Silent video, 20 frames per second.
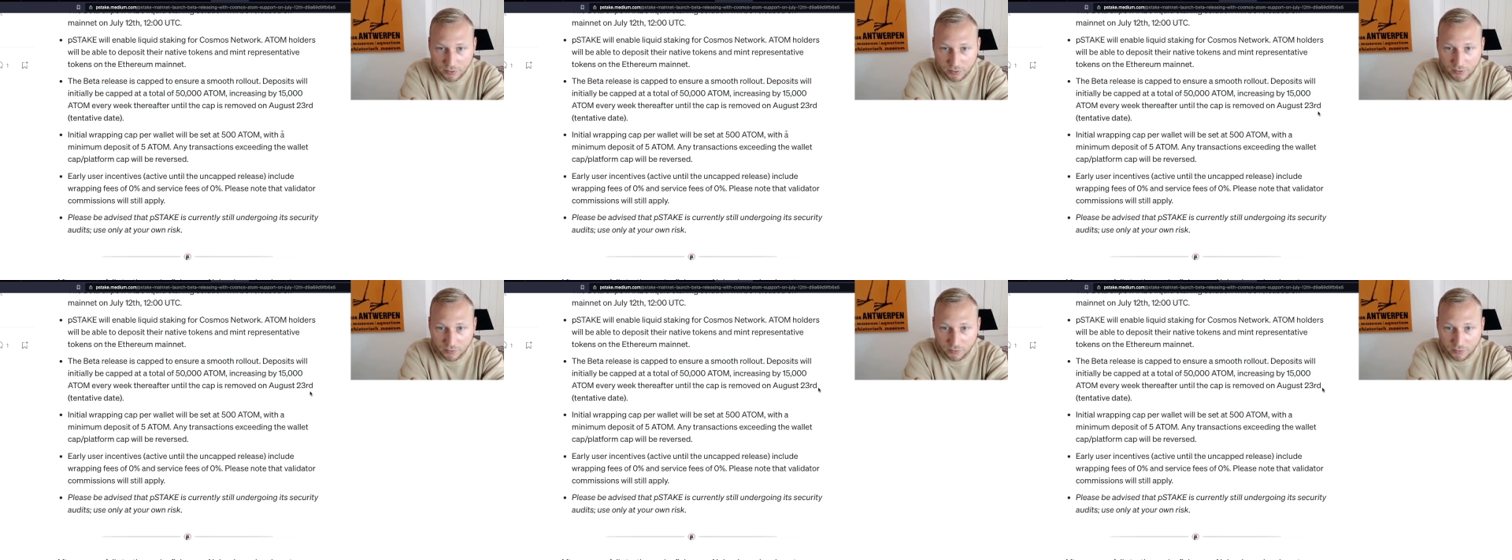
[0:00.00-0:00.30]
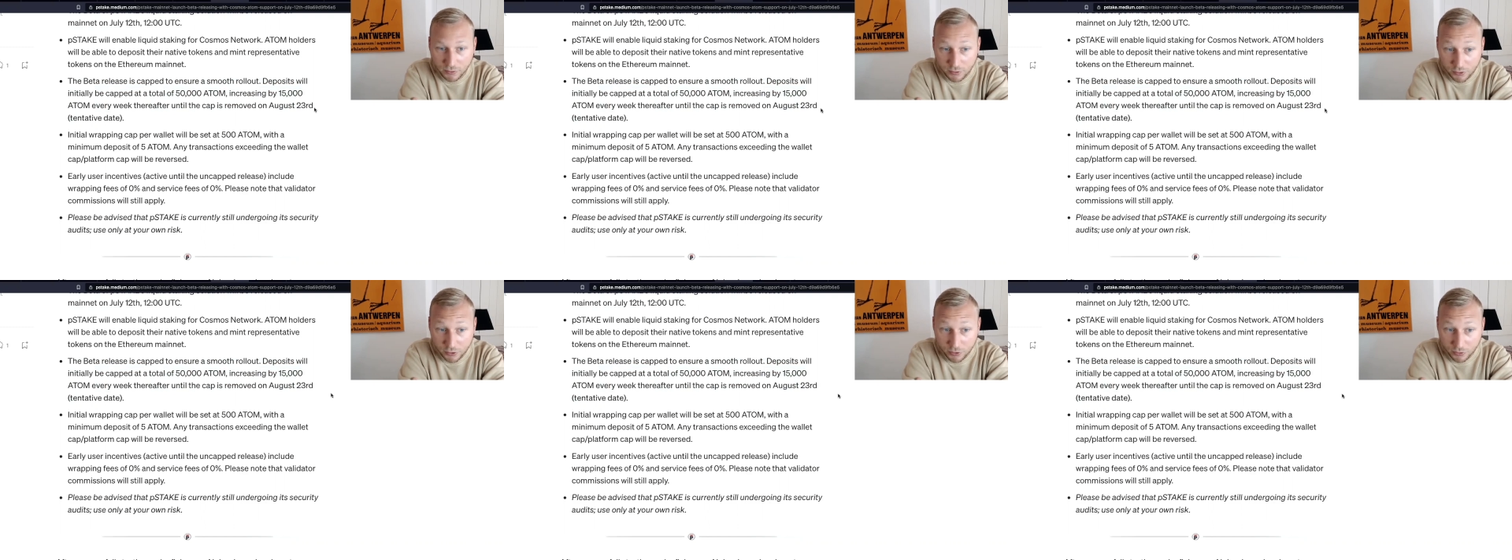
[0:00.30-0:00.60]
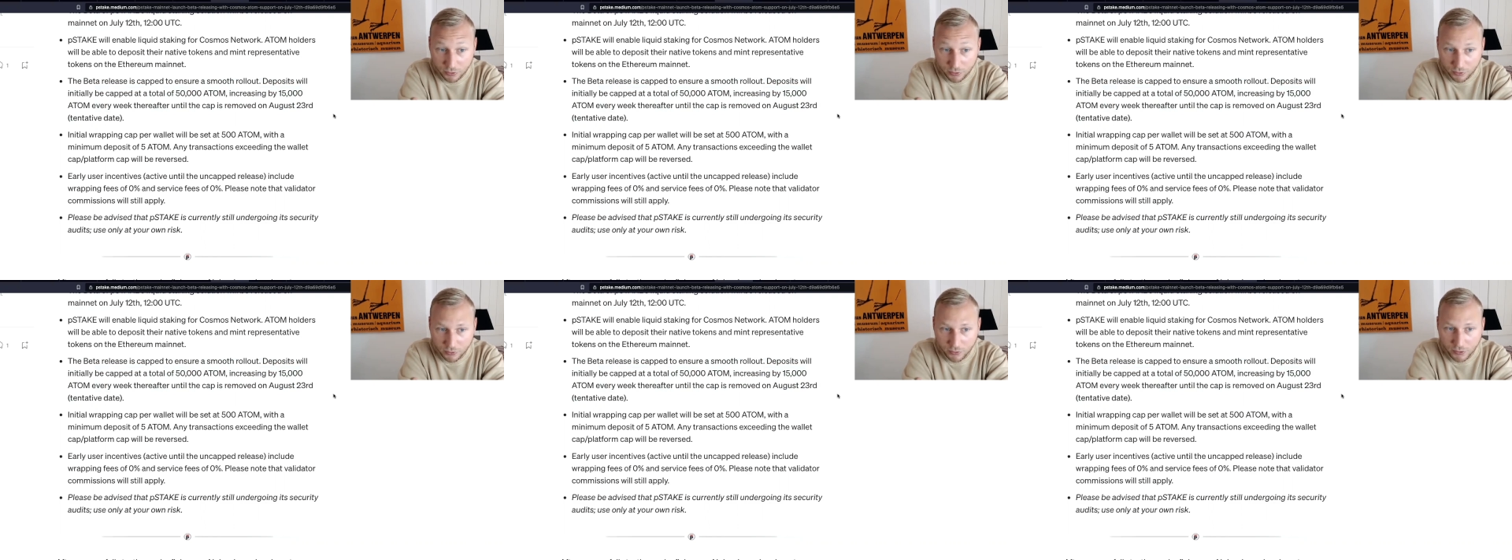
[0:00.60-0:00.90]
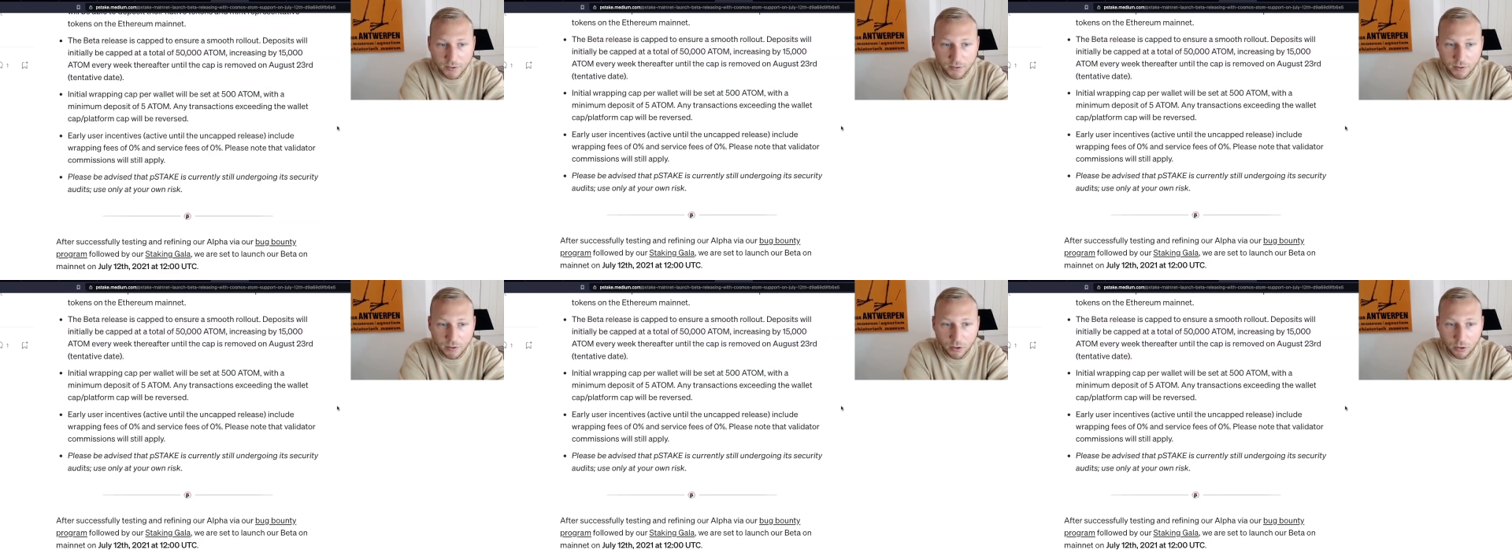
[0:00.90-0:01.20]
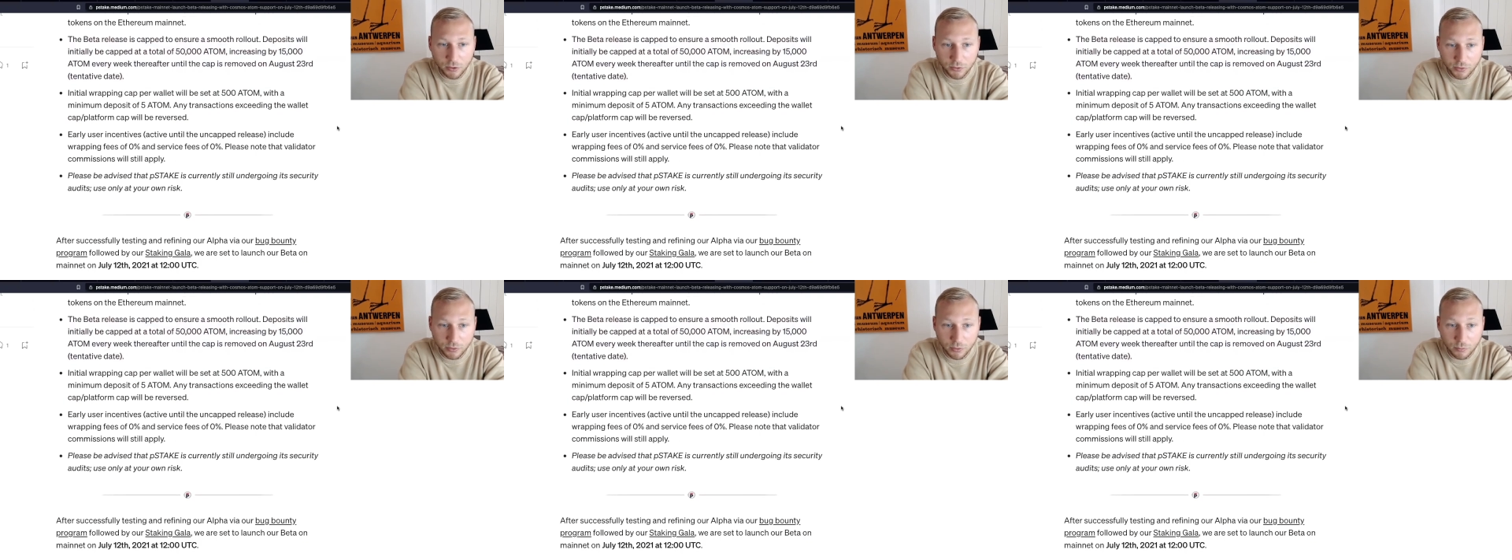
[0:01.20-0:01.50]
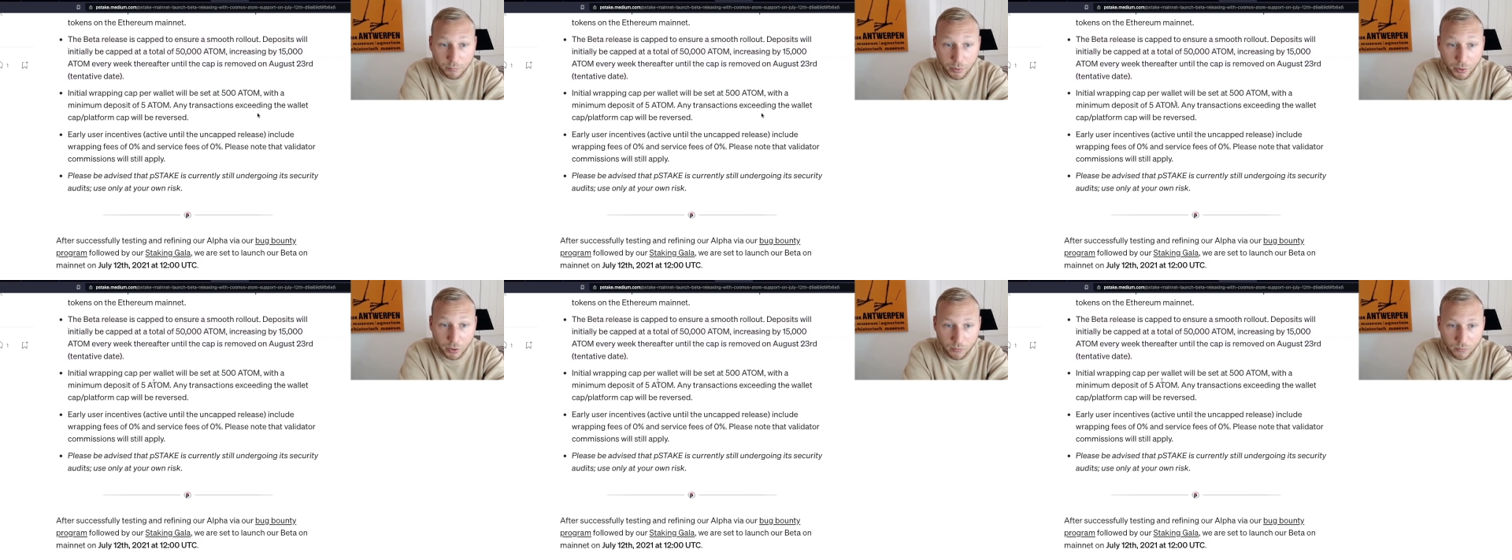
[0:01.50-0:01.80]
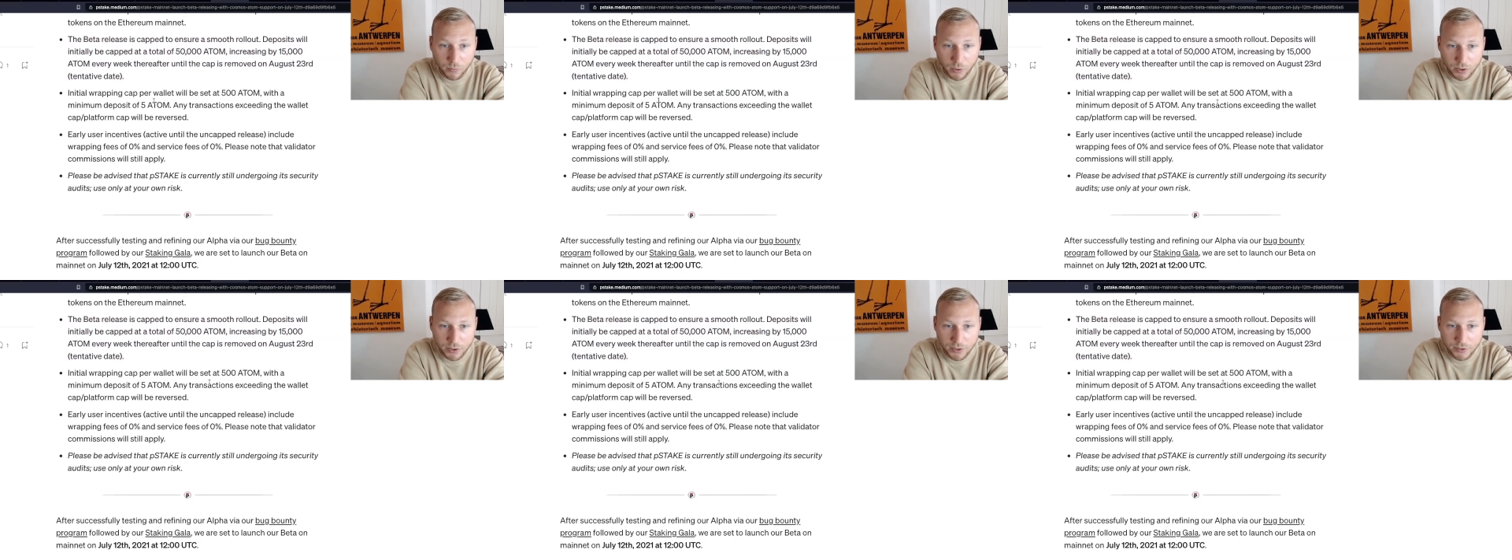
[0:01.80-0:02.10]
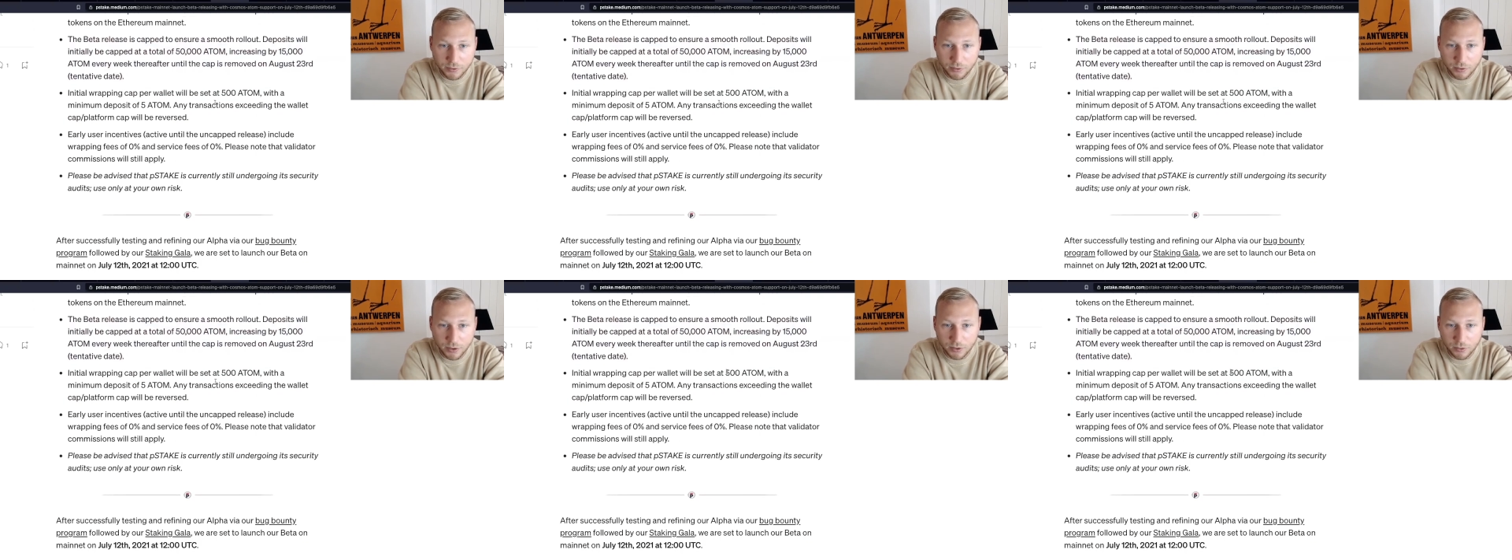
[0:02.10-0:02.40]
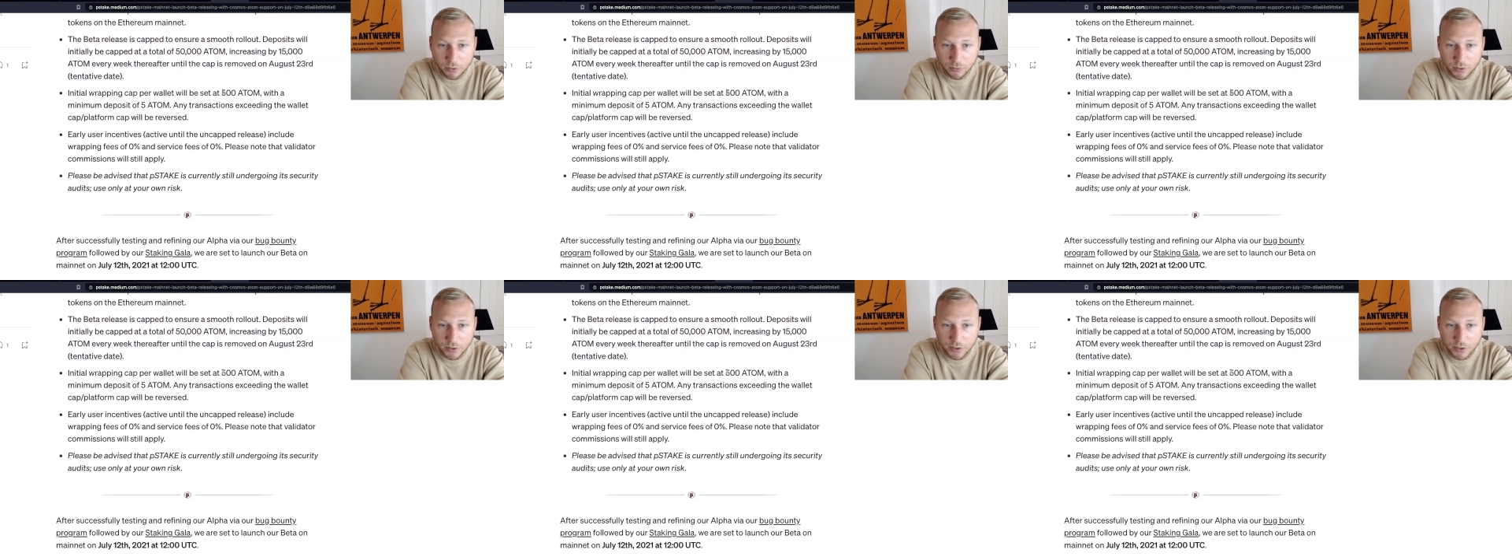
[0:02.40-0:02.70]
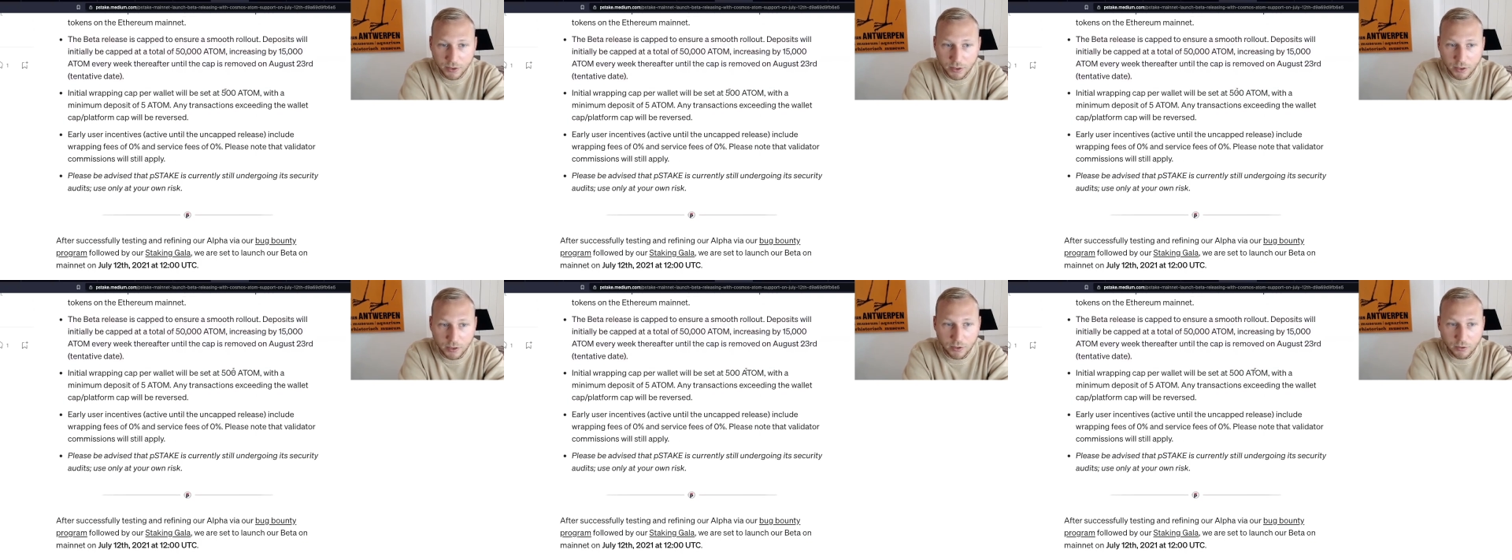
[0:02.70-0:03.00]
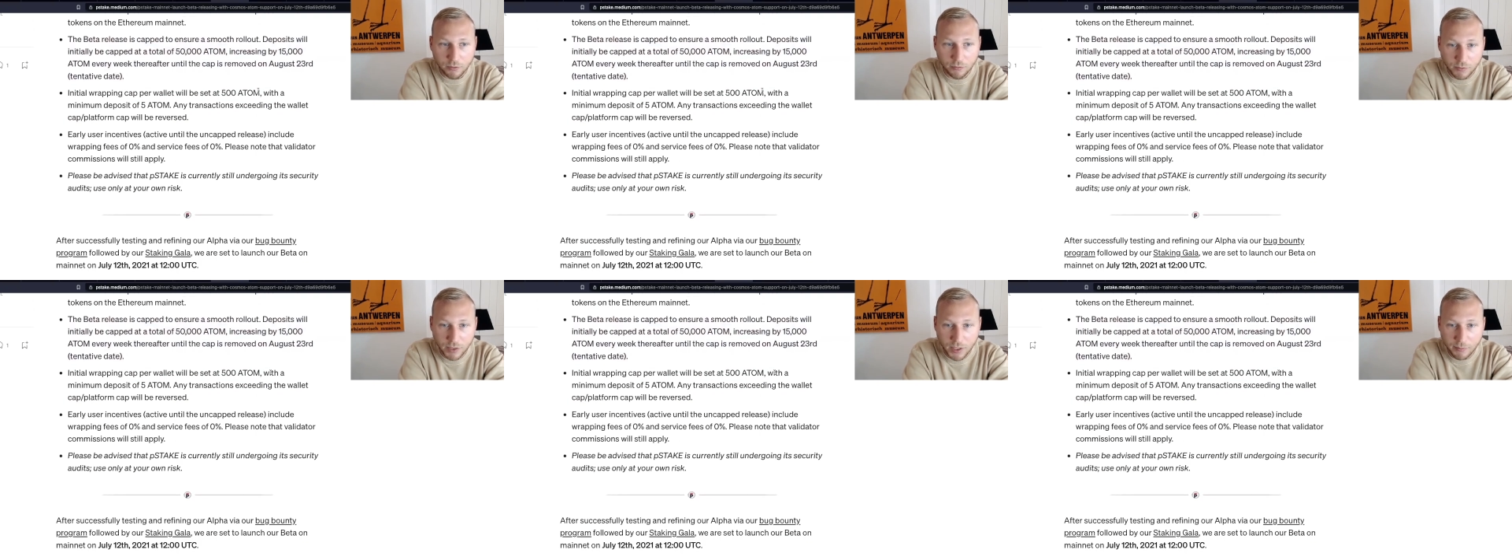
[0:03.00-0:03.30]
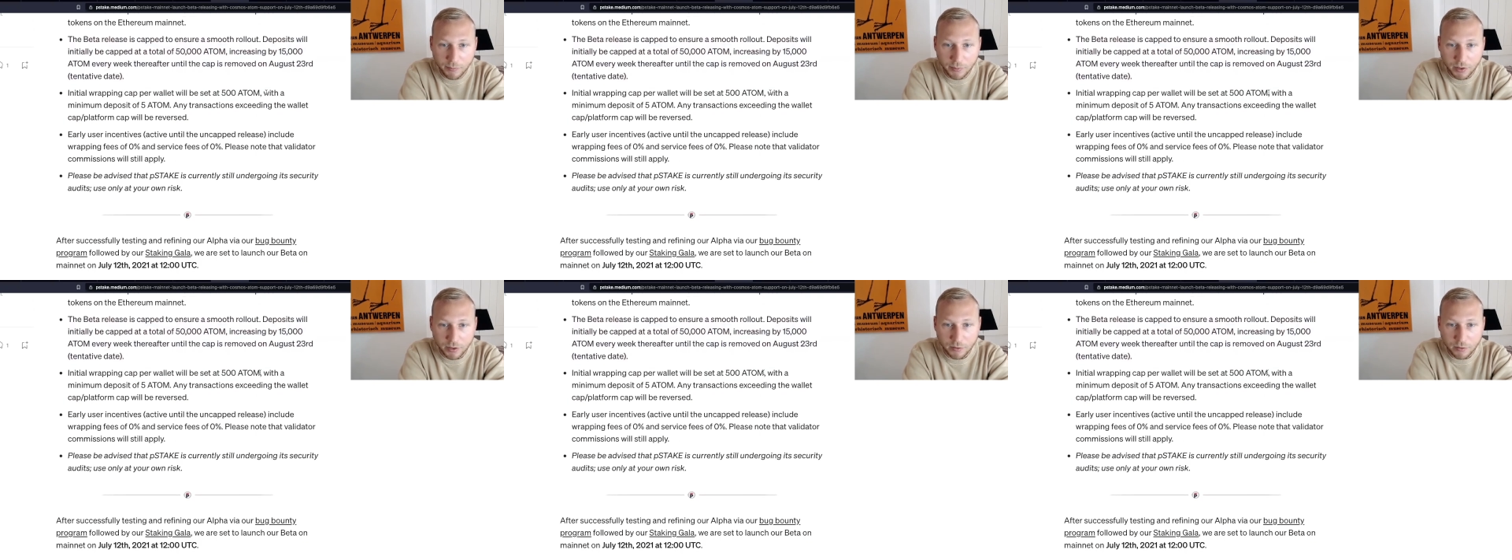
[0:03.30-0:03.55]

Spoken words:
is secure. And also per wallet, you can only wrap